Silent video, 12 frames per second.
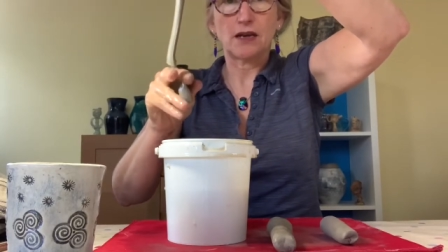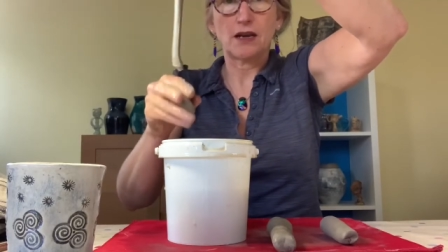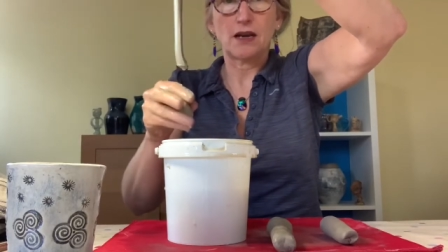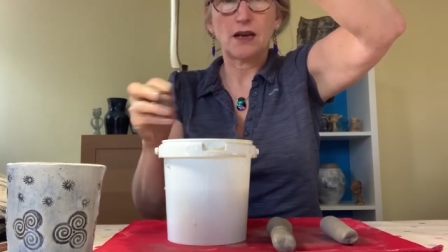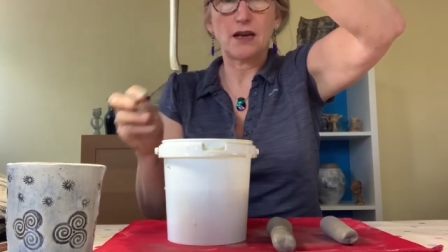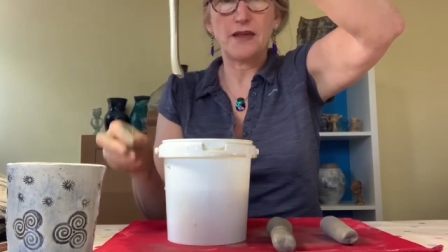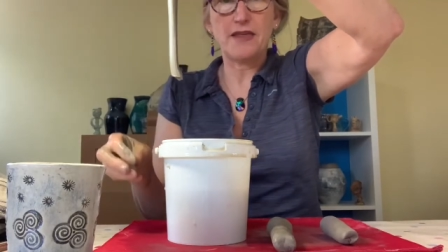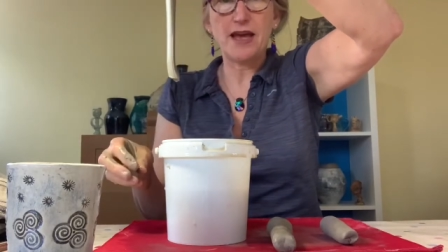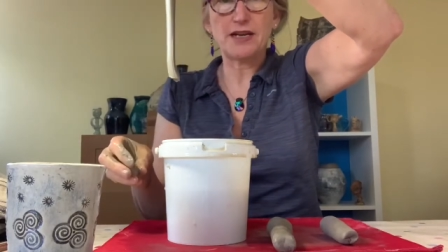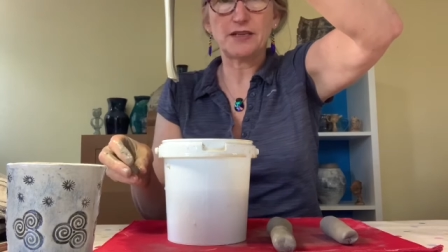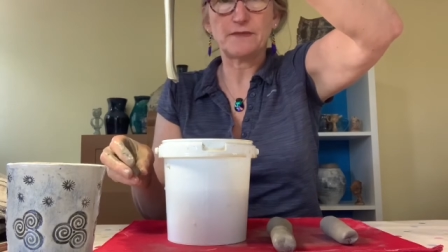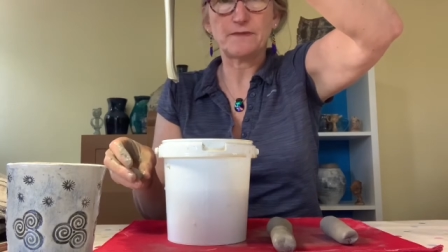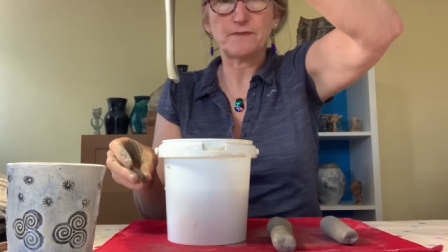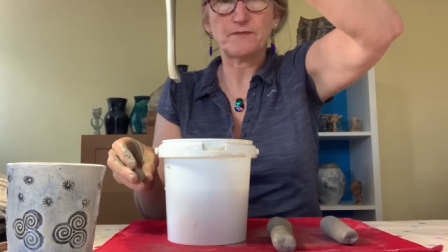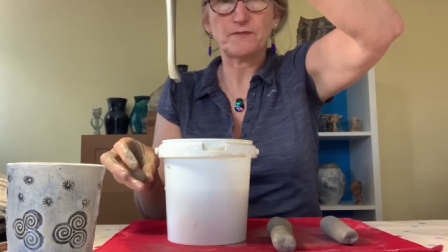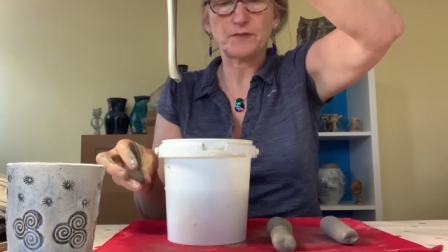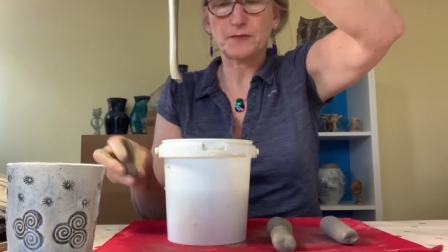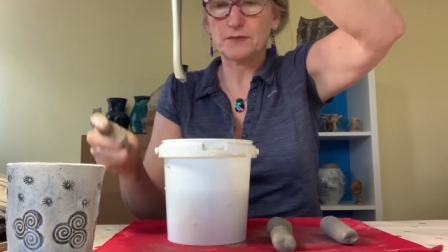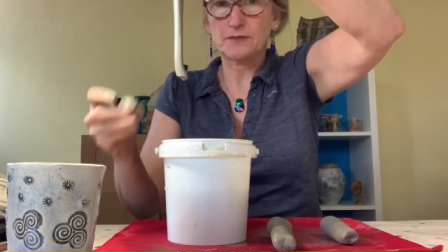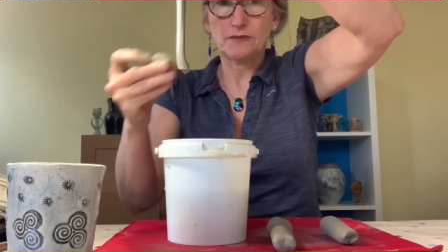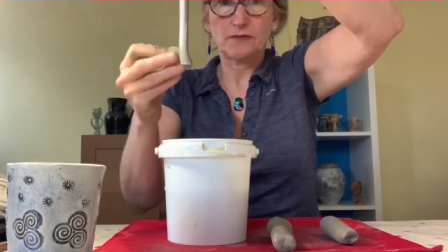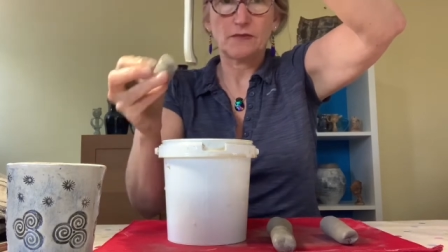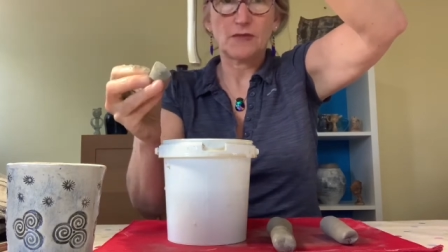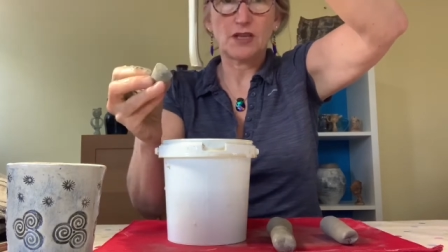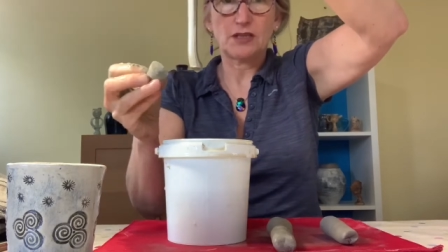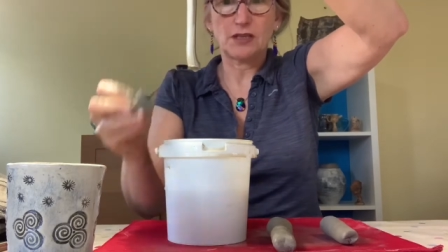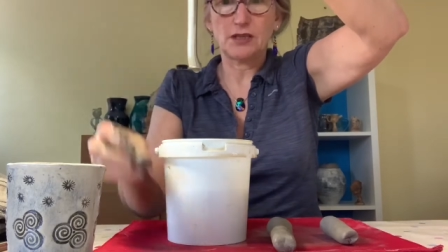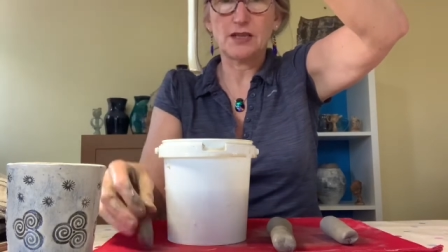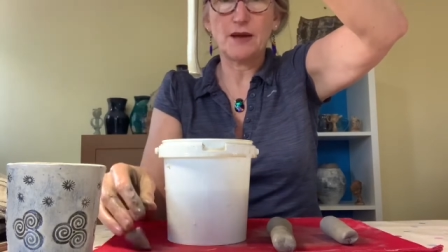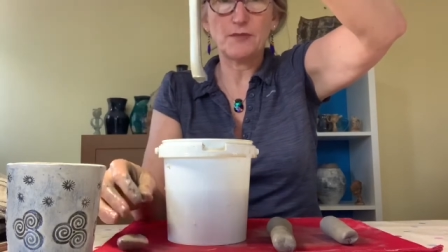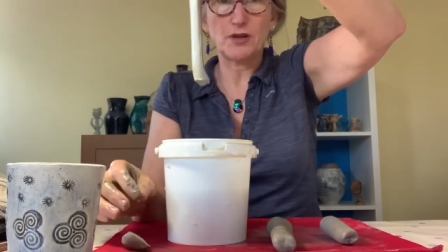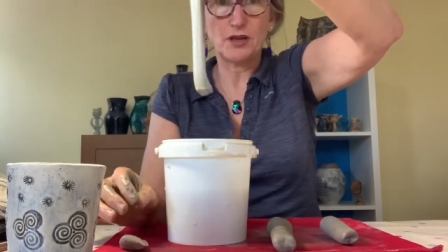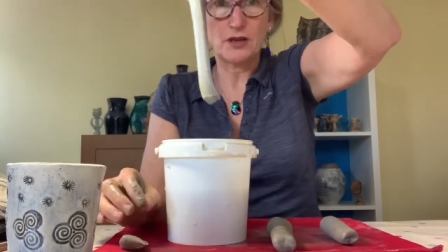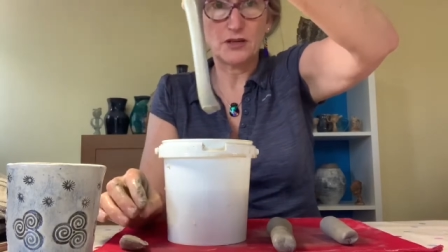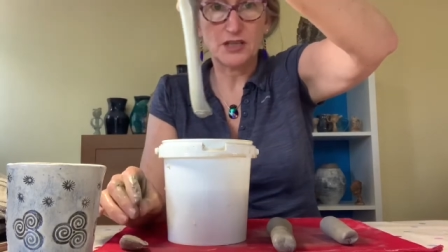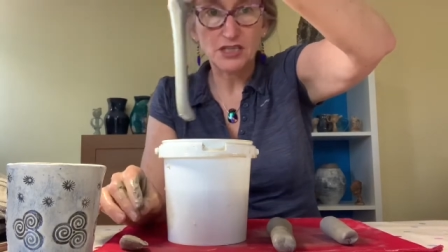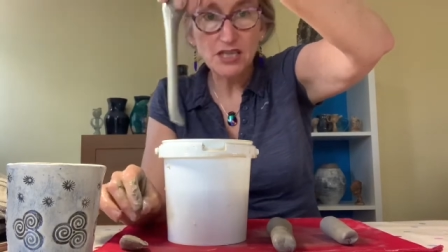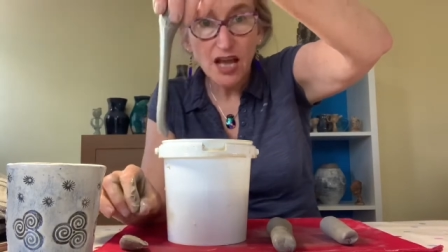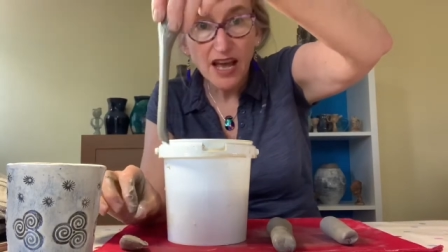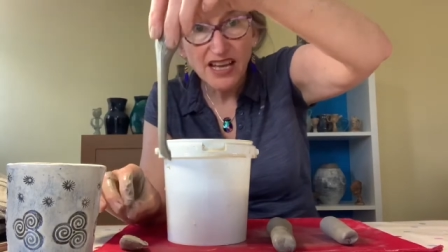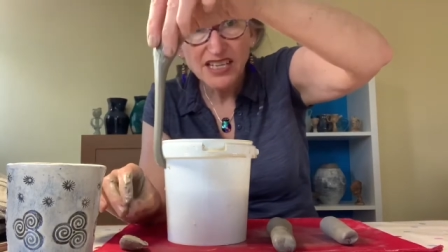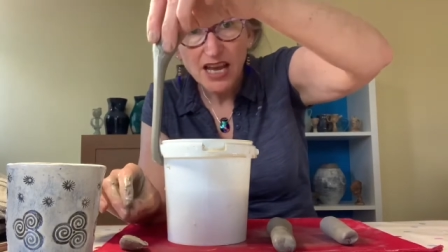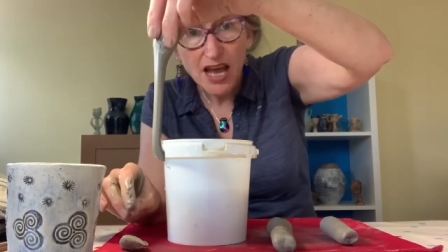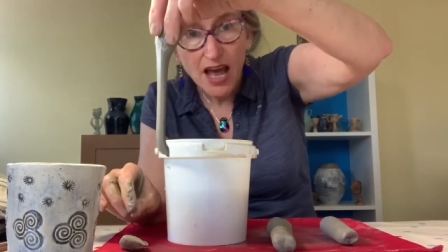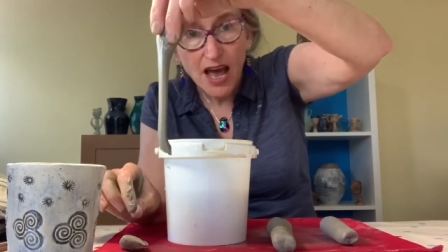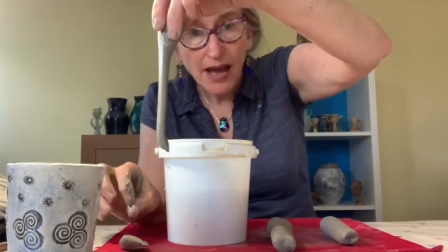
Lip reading: like that. This little lump can go to the side. And